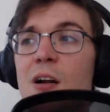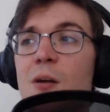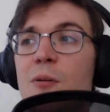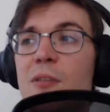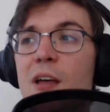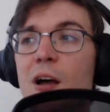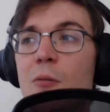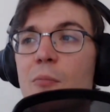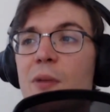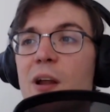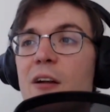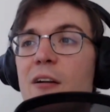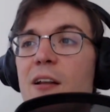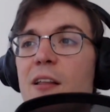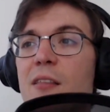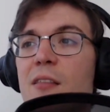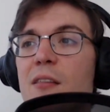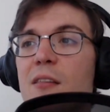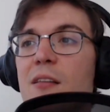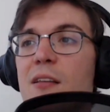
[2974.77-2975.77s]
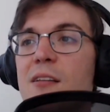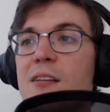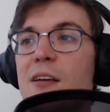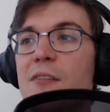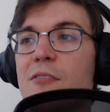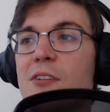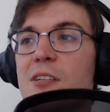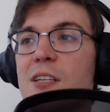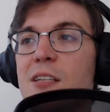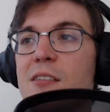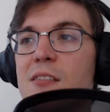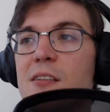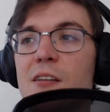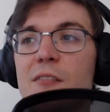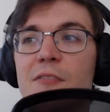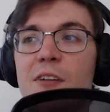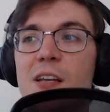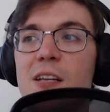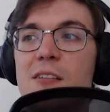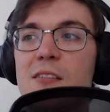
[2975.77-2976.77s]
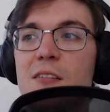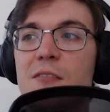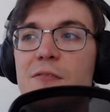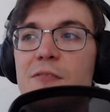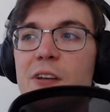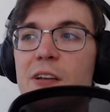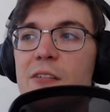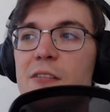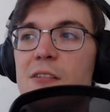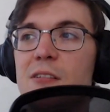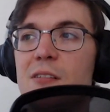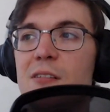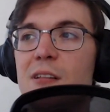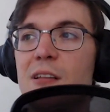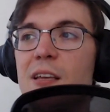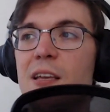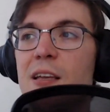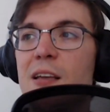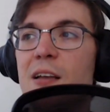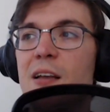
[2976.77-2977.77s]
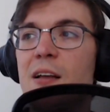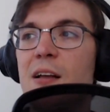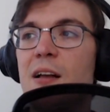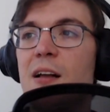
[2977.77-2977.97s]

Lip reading: without merit and Endeavor intends to defend itself vigorously.